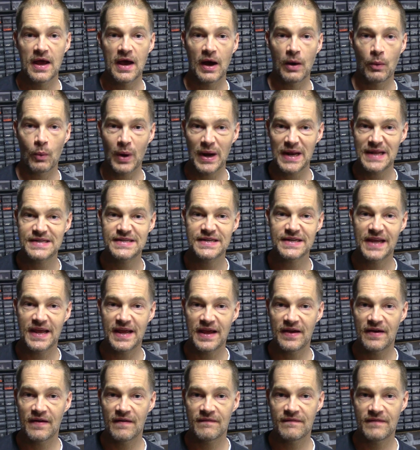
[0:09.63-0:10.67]
I wanted to
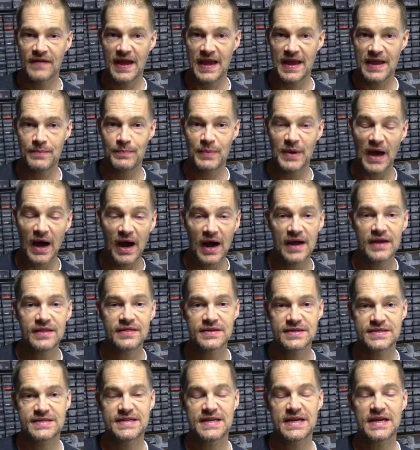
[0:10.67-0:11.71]
give a behind
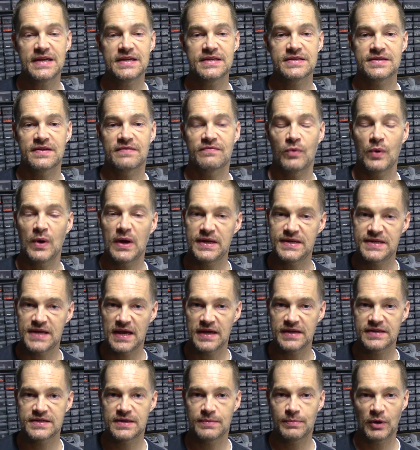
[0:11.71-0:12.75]
the scenes of what it
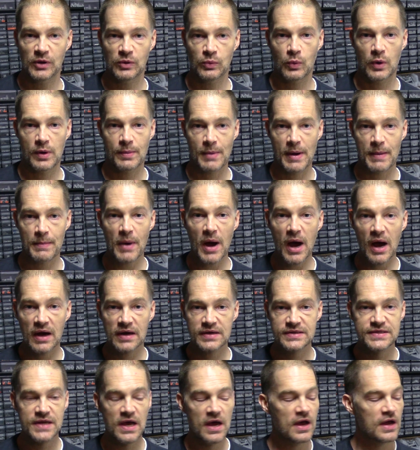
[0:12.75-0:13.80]
takes to build one of my
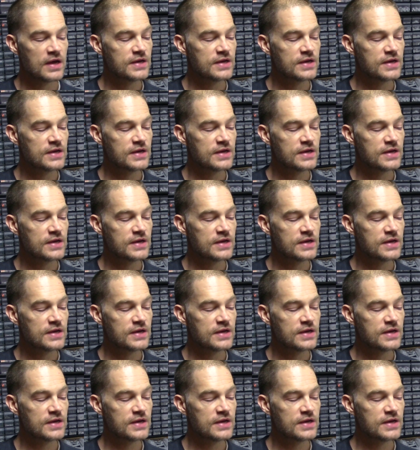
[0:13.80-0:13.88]
MOCs.